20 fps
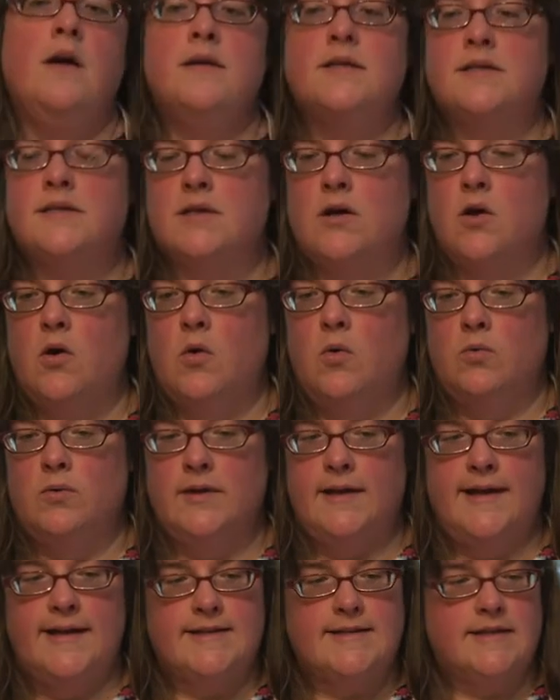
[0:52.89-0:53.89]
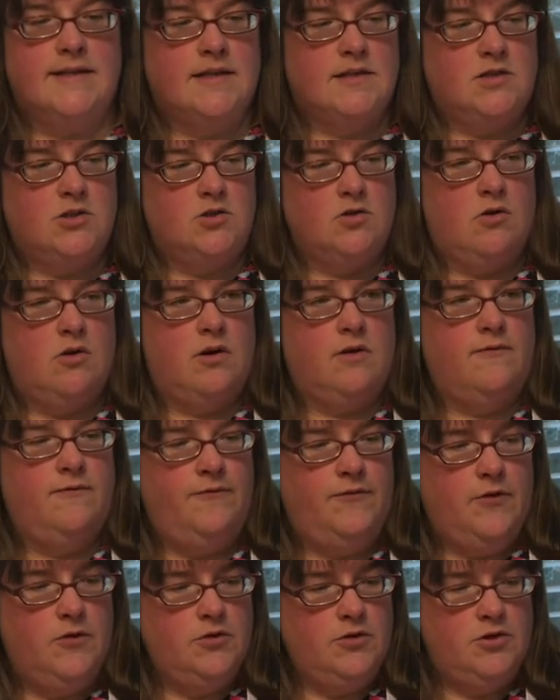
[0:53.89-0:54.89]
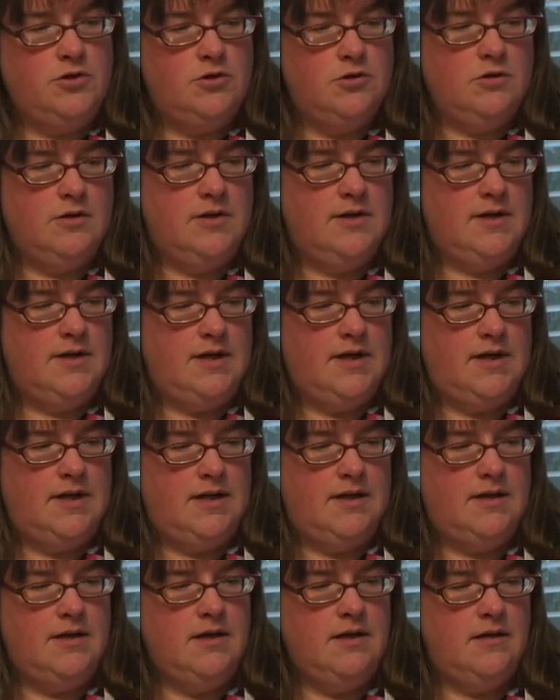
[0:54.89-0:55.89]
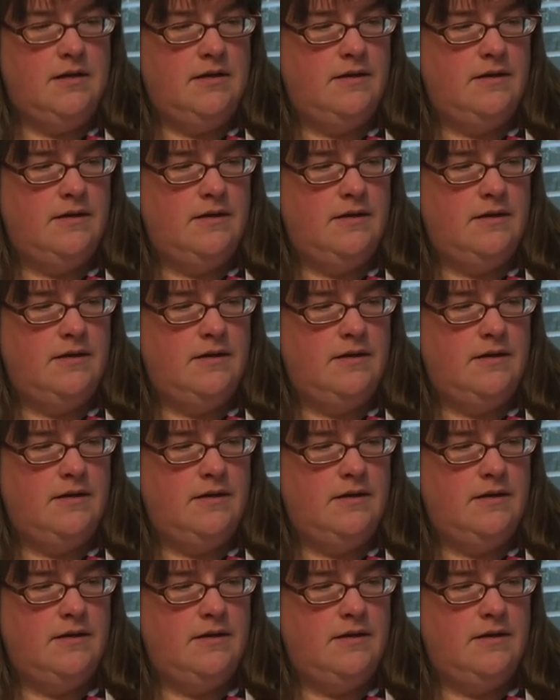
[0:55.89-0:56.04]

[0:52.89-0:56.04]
So let's get started. First, you're gonna need,